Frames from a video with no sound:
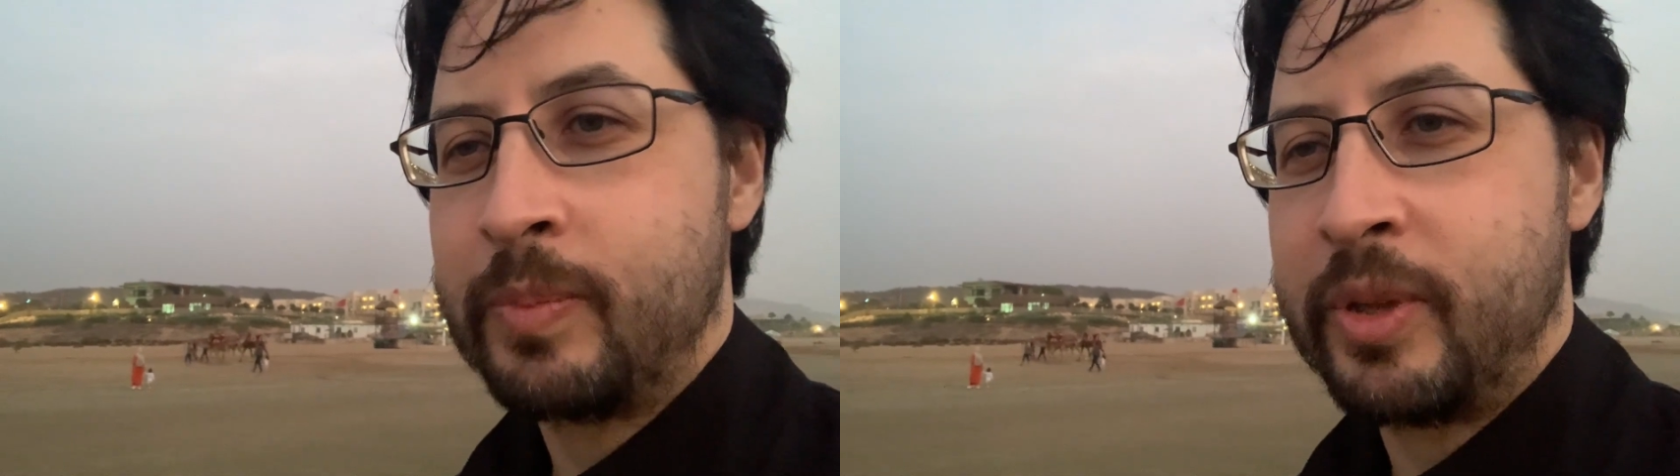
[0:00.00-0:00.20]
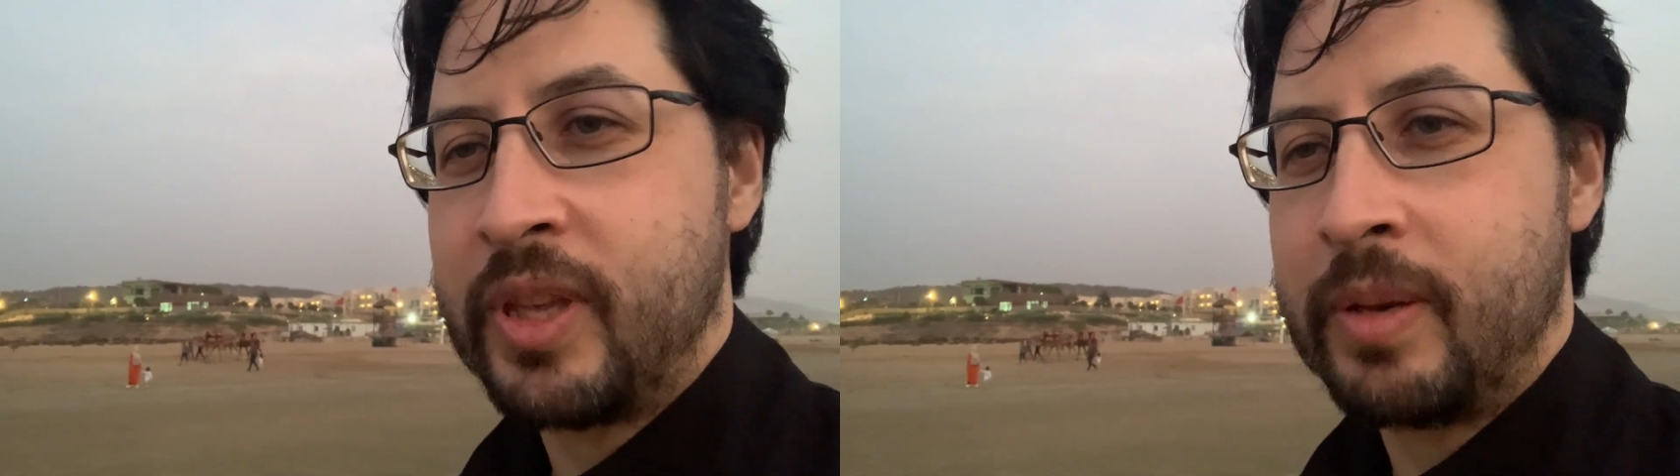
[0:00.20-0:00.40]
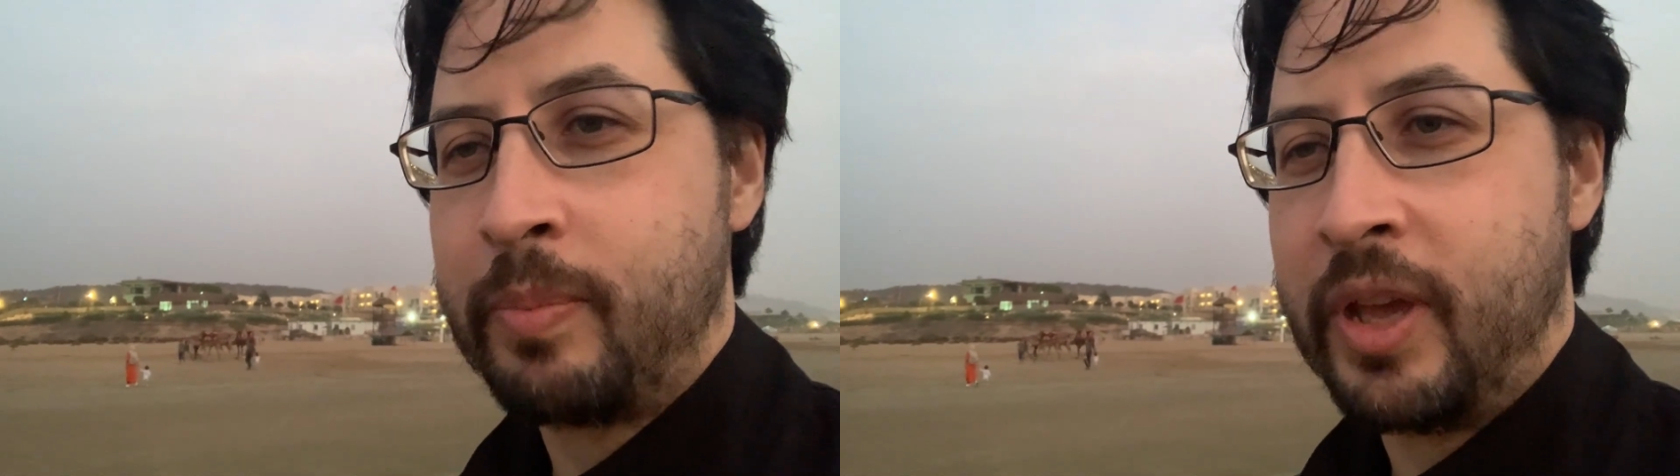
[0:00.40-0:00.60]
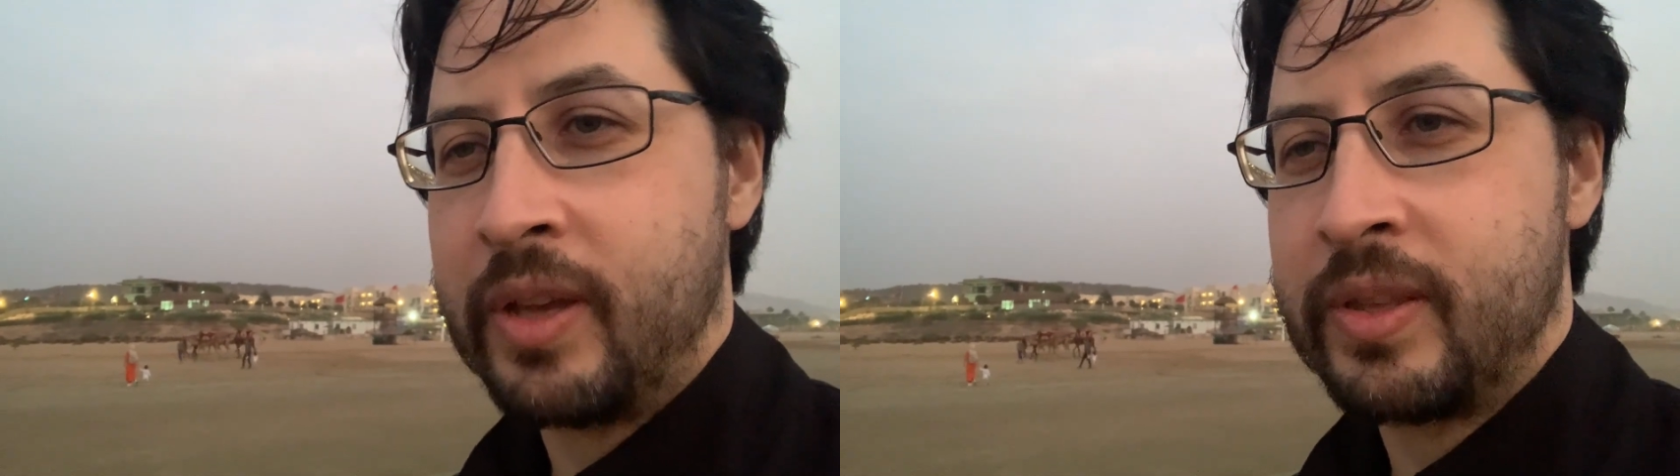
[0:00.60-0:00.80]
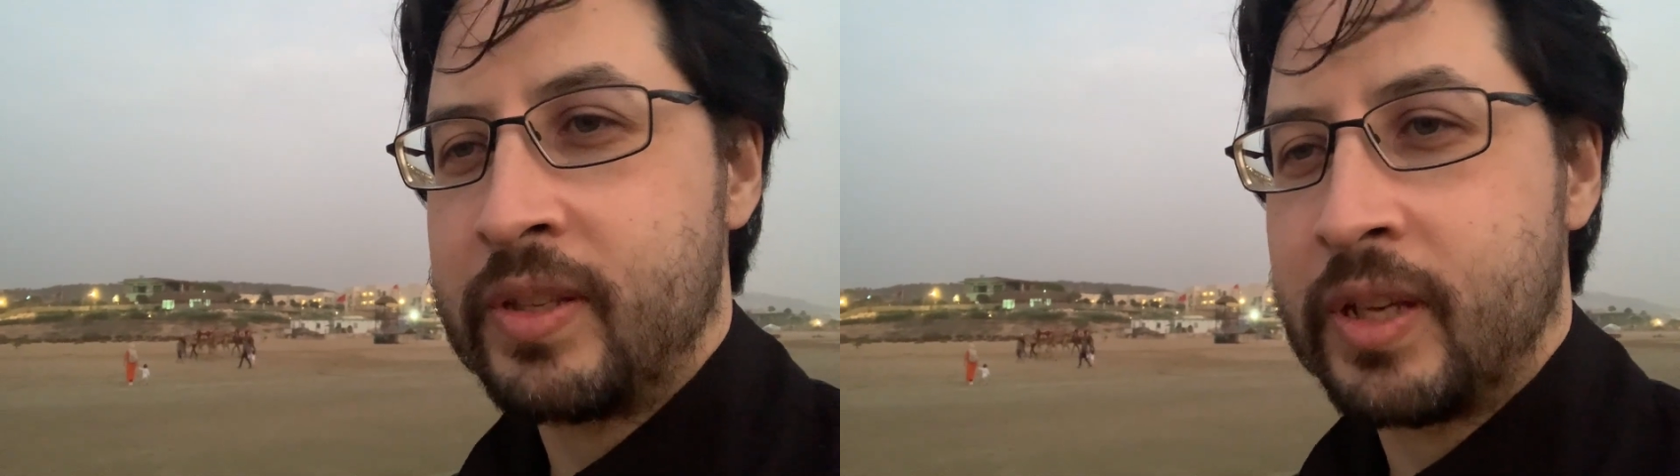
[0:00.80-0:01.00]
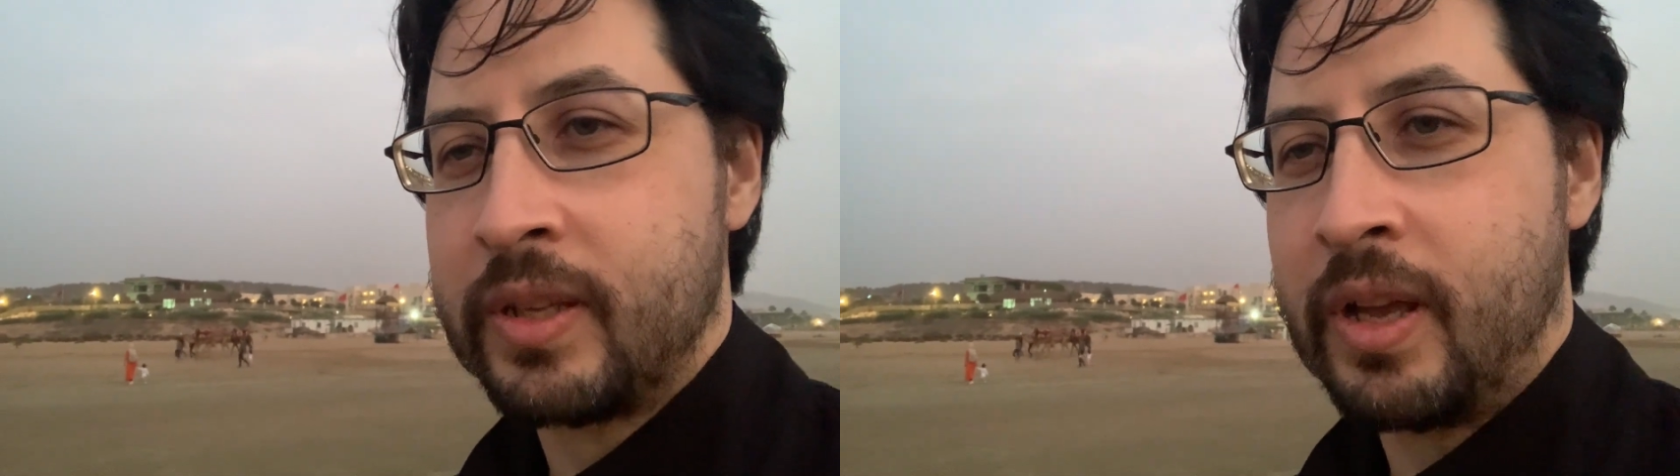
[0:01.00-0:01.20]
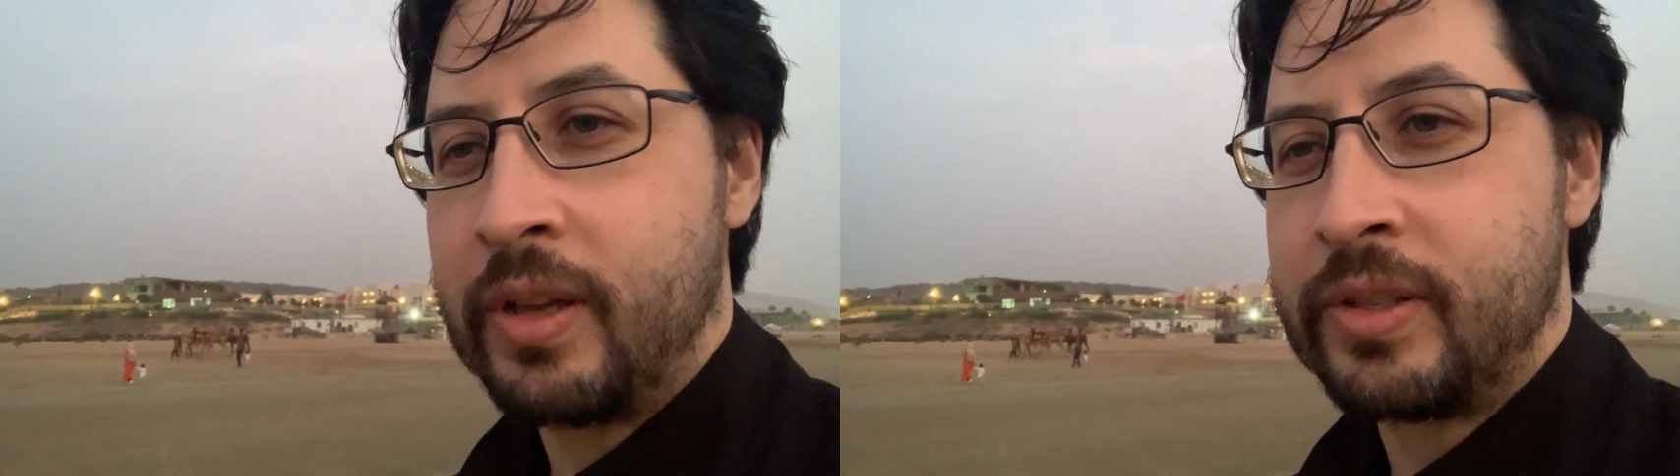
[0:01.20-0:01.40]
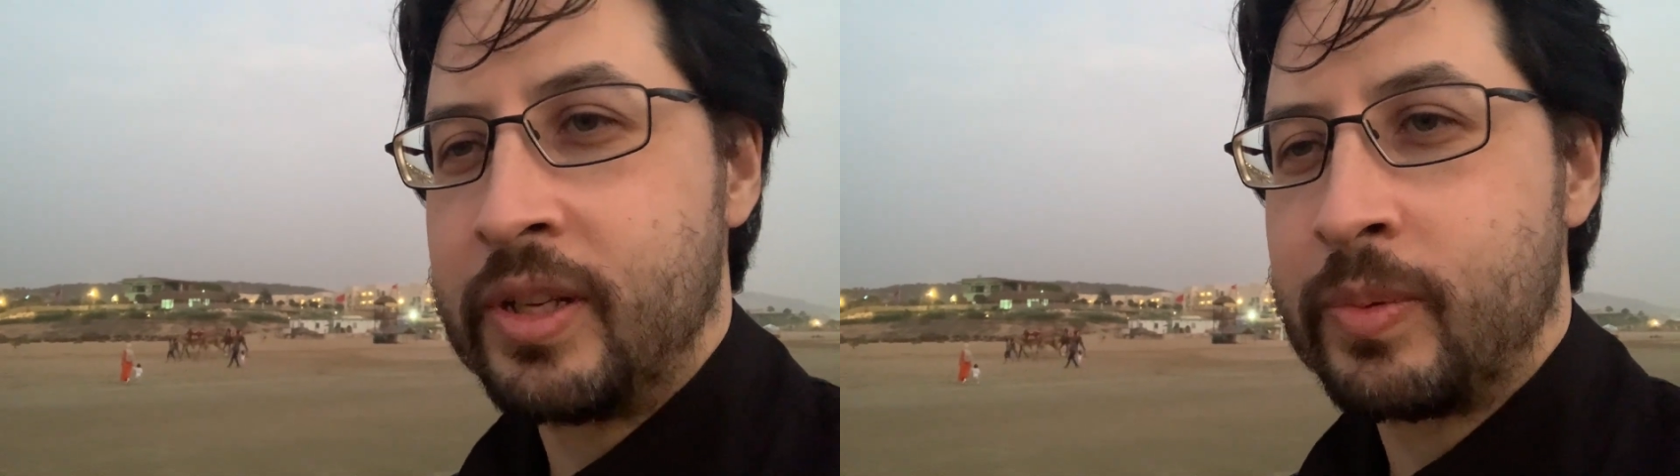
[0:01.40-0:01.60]
but then pick the
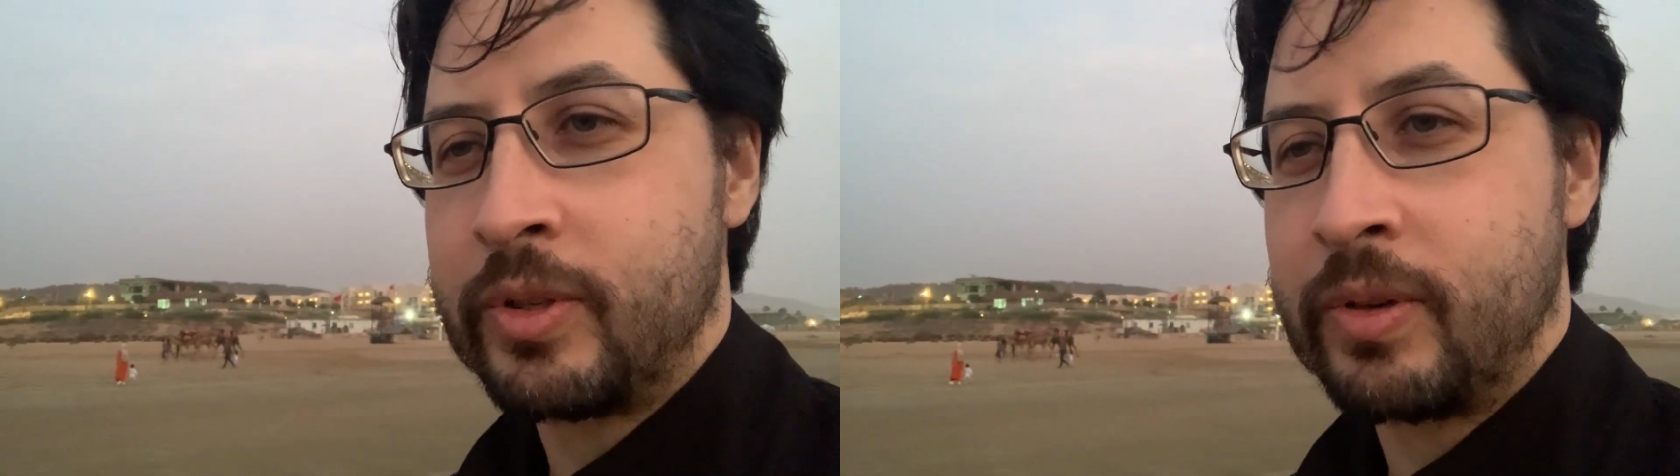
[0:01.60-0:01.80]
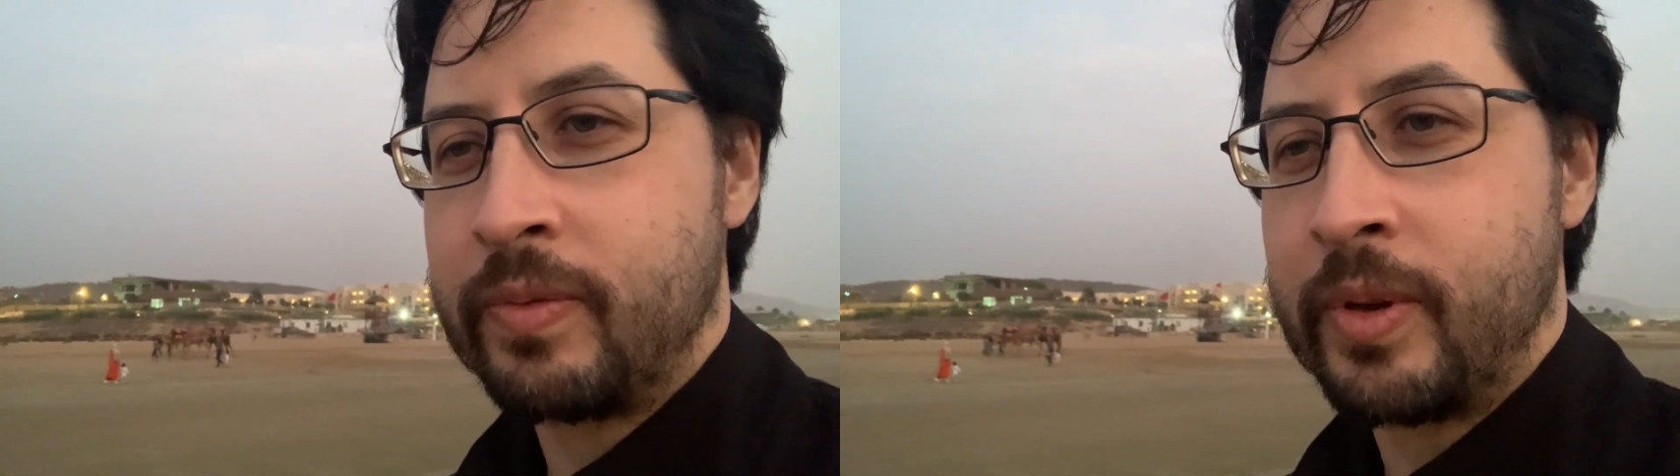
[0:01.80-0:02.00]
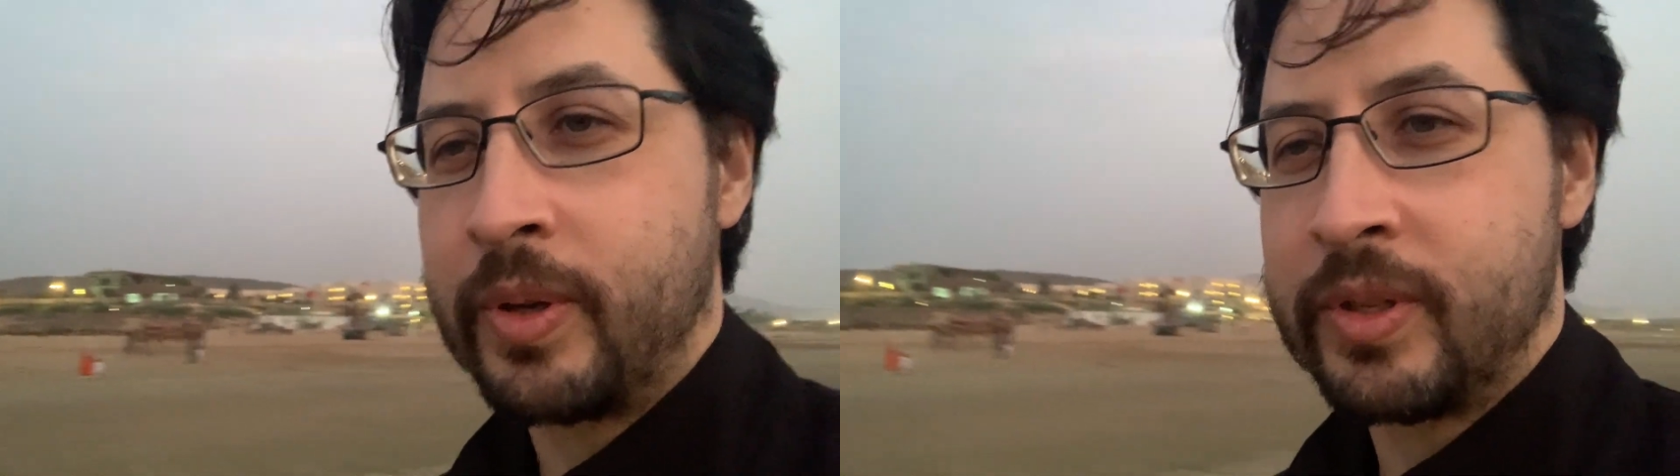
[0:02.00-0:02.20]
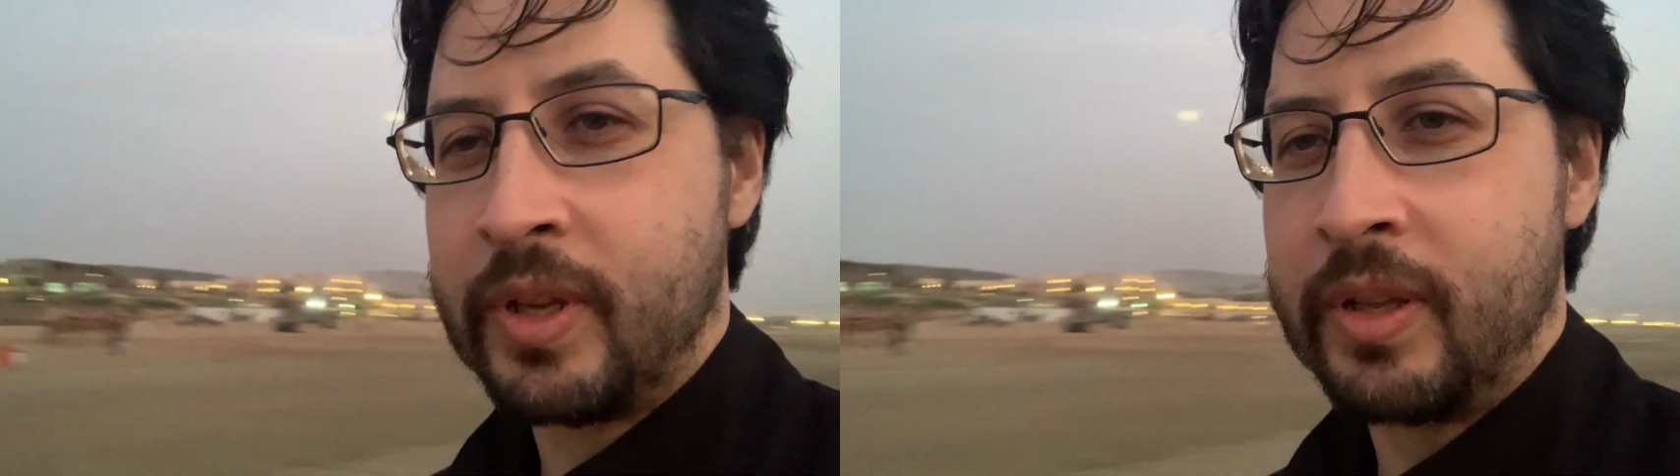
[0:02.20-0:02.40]
technologies which you're focused on.